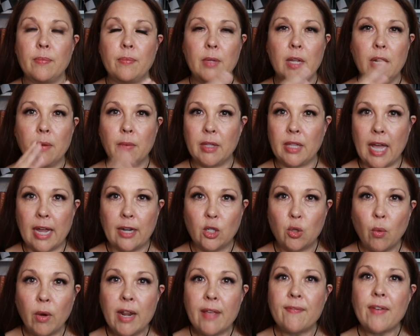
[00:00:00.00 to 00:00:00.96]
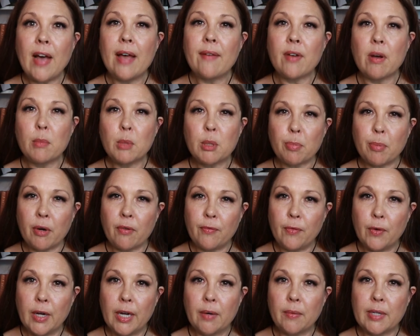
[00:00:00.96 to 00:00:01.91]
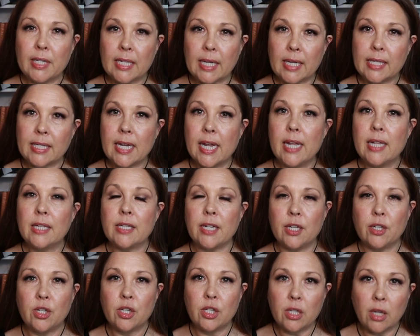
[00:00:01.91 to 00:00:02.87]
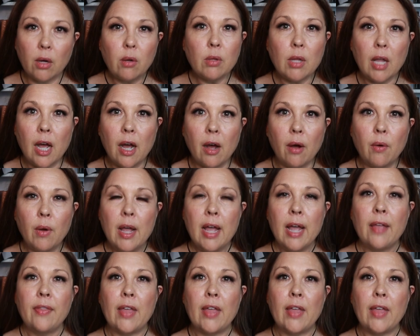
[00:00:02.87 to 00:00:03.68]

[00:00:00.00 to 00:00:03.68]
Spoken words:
you know, with that 25 ohms per foot resistance is so low.